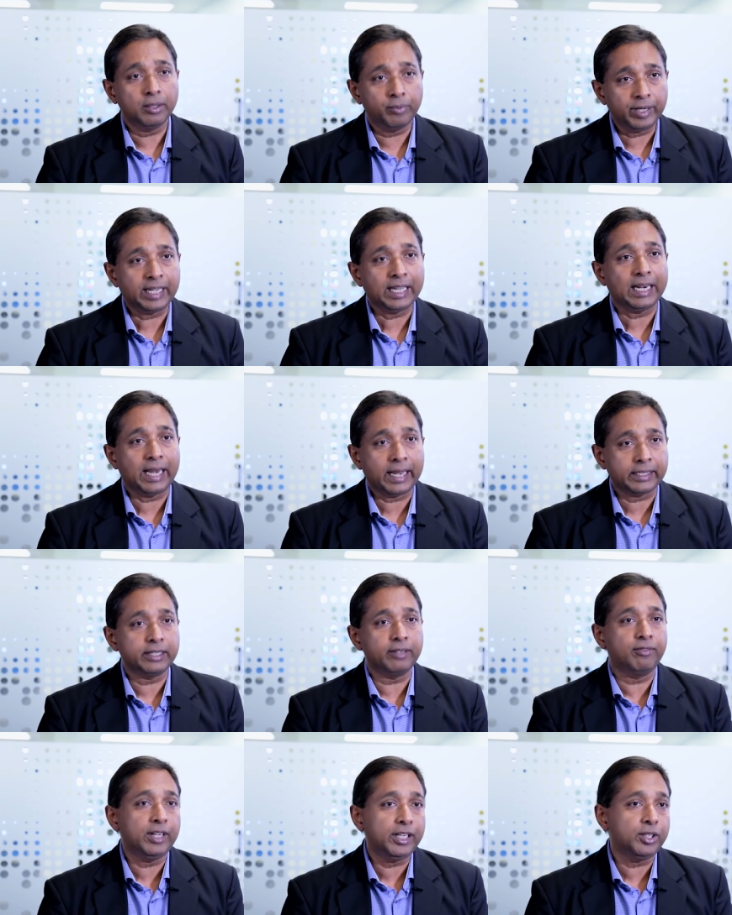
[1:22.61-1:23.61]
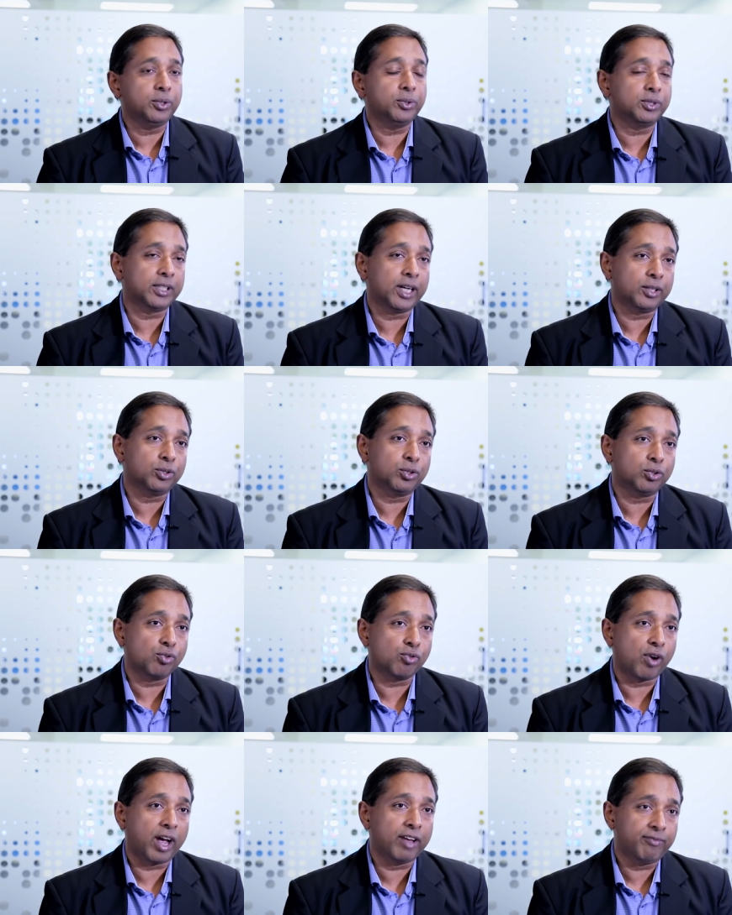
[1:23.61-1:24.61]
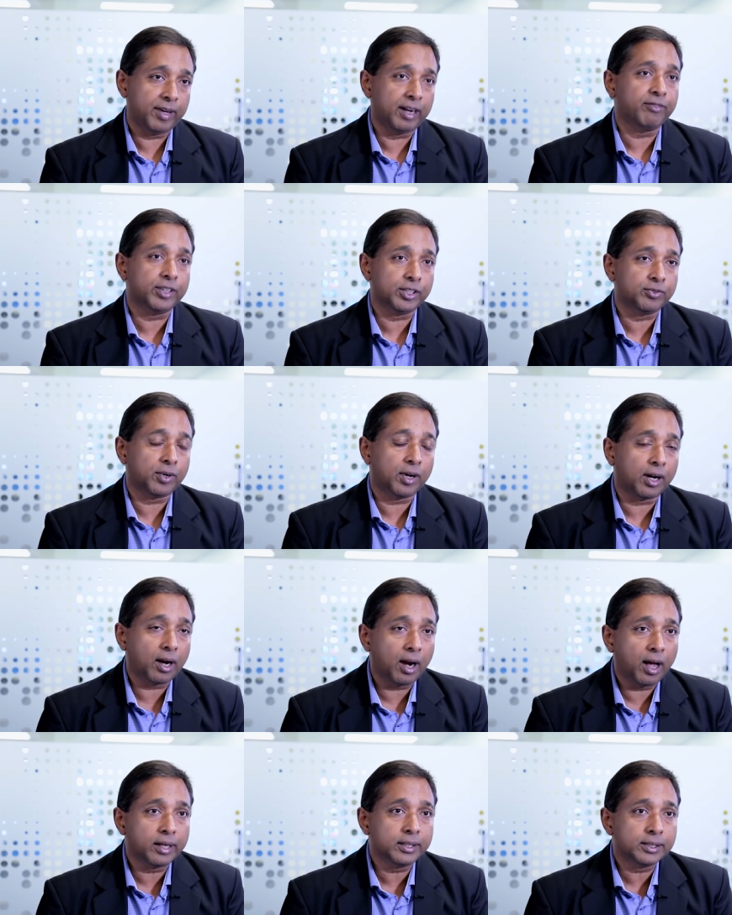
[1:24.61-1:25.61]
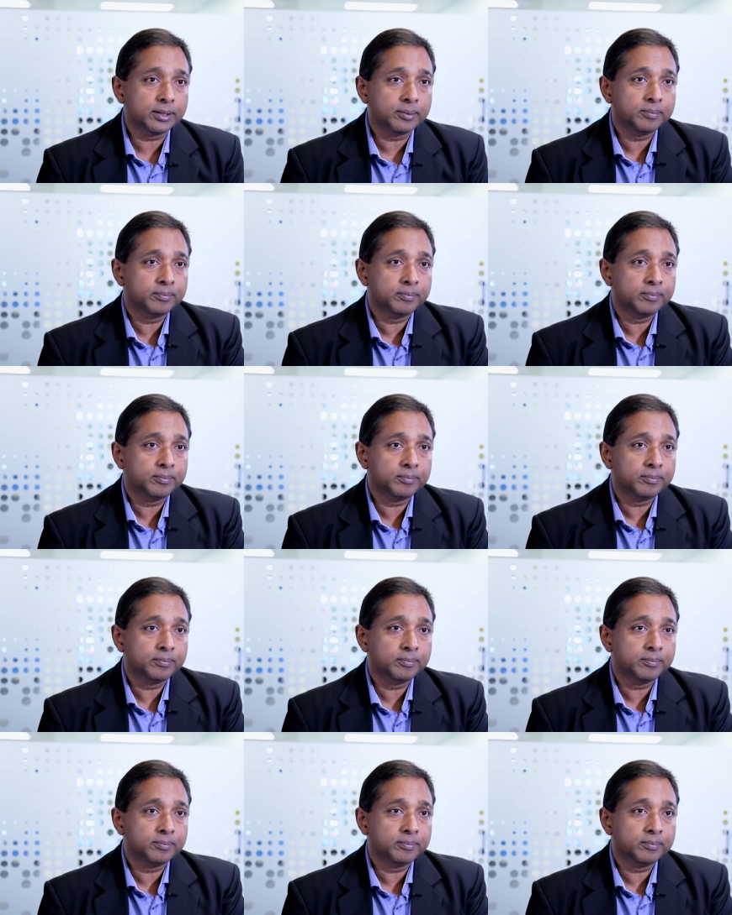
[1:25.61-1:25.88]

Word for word: then we collectively use that to drive benefits for our clients.